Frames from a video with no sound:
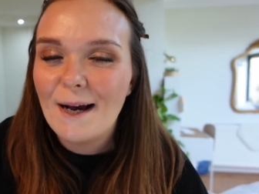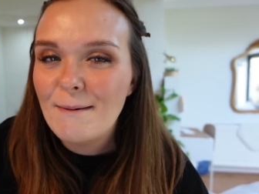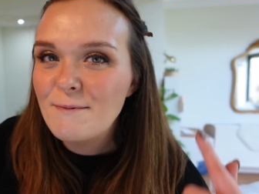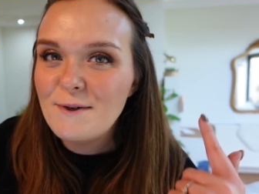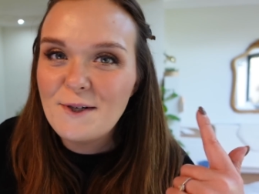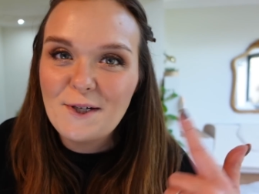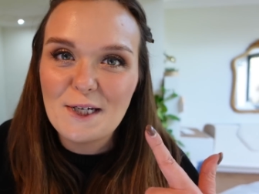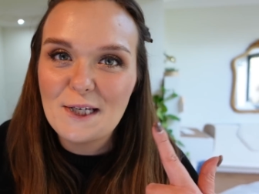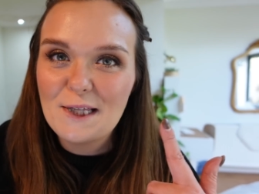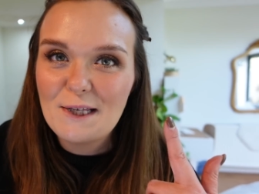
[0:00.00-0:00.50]
I'm
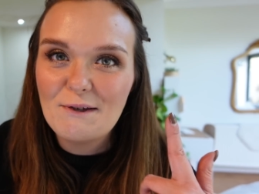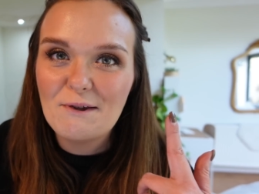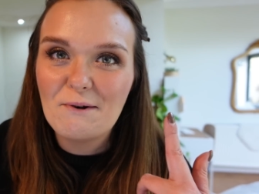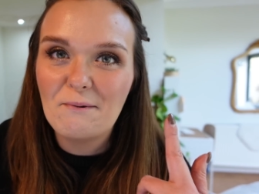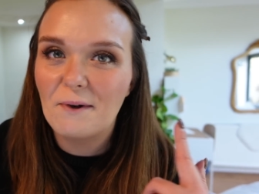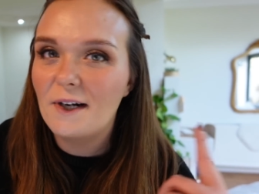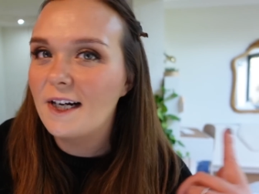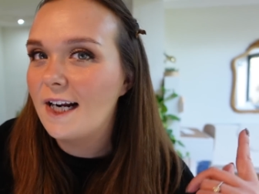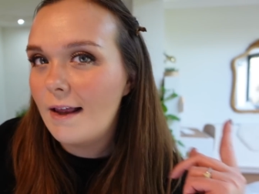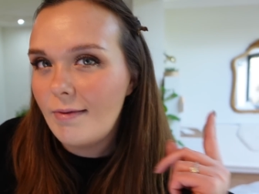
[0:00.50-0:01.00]
gonna do the other
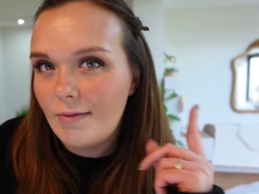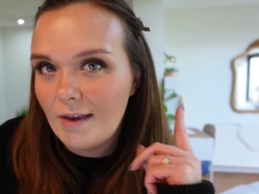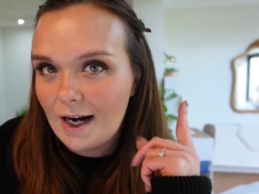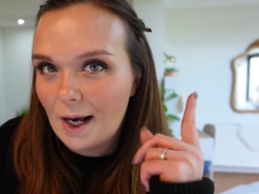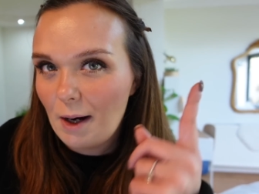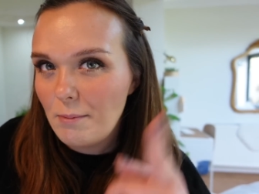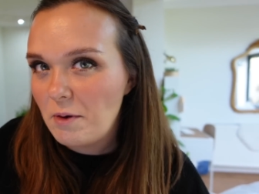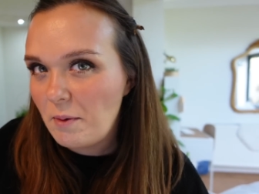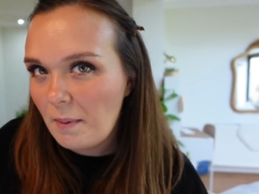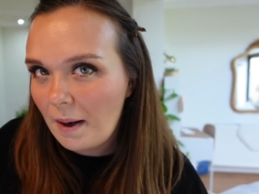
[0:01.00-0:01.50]
one and then
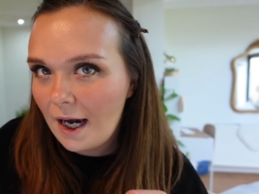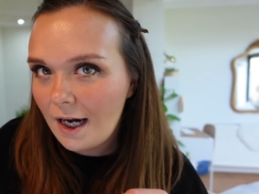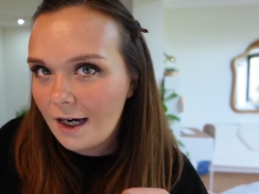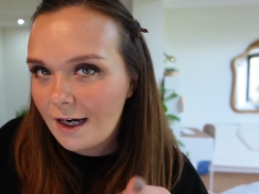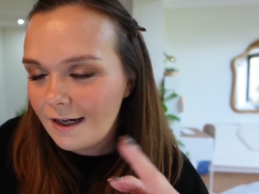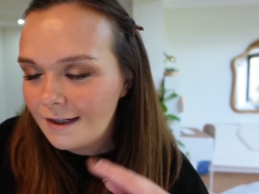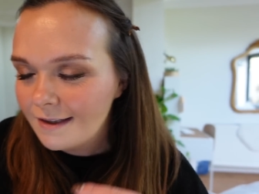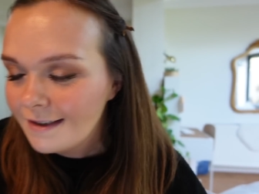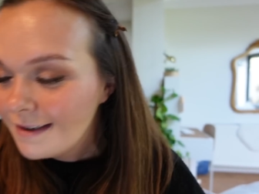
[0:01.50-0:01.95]
I'll be back.